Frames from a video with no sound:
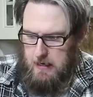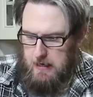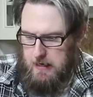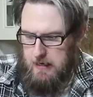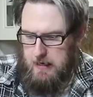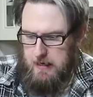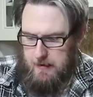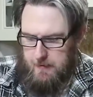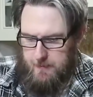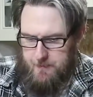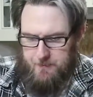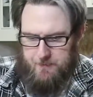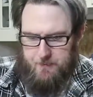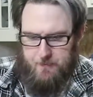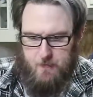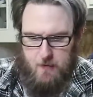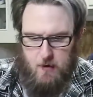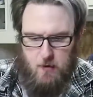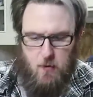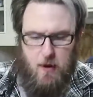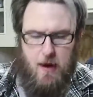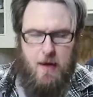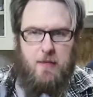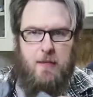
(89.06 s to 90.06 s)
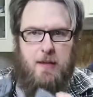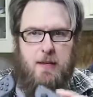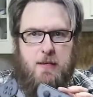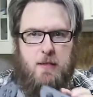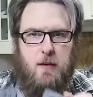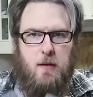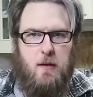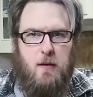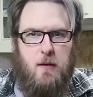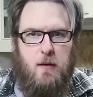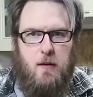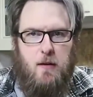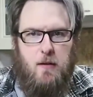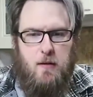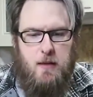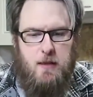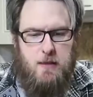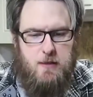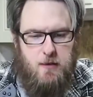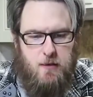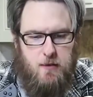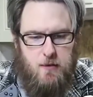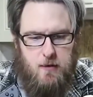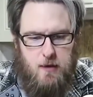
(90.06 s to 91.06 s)
Wow, these are
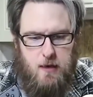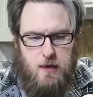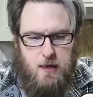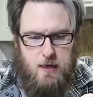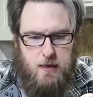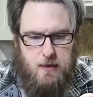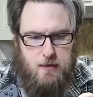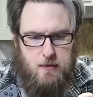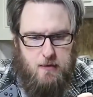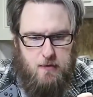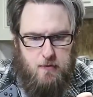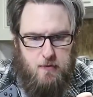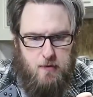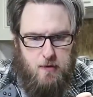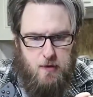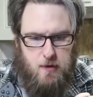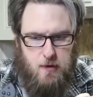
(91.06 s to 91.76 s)
not